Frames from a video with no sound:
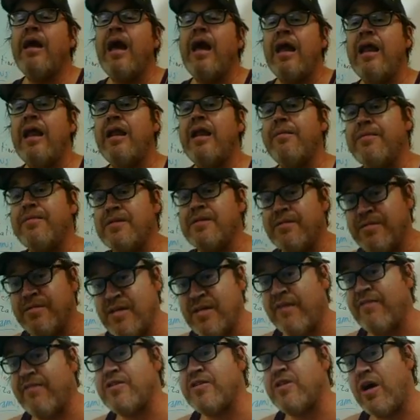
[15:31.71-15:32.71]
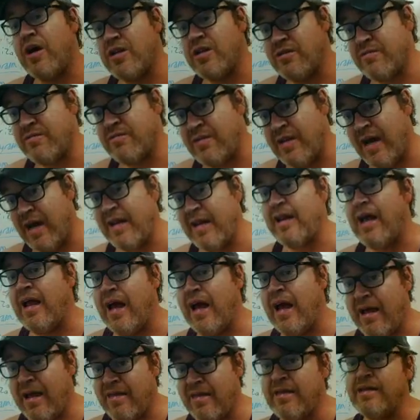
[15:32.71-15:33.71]
and Oedipus himself has also died at
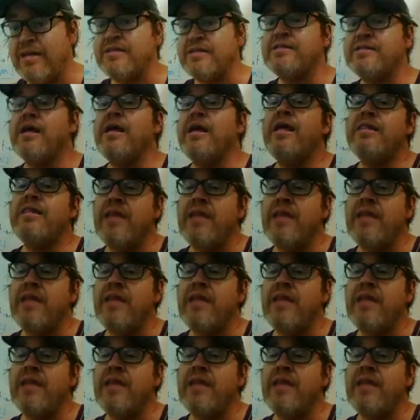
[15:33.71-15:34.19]
Athens.